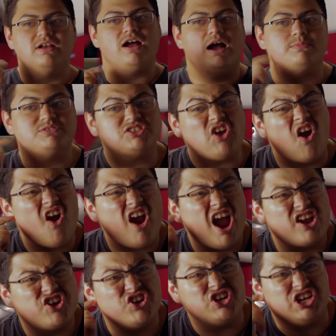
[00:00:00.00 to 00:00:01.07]
I'm sorry, I
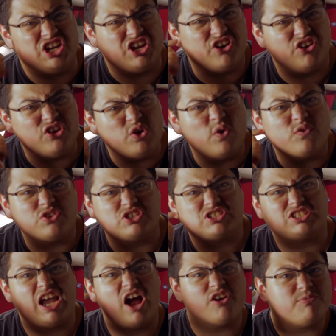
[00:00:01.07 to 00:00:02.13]
couldn't hear you over the
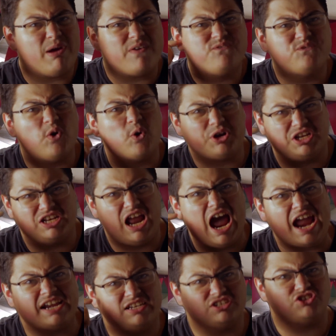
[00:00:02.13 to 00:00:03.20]
sound of my
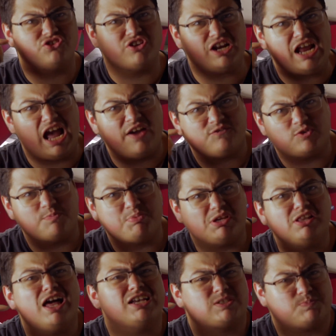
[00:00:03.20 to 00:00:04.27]
4090. You're gonna have to be less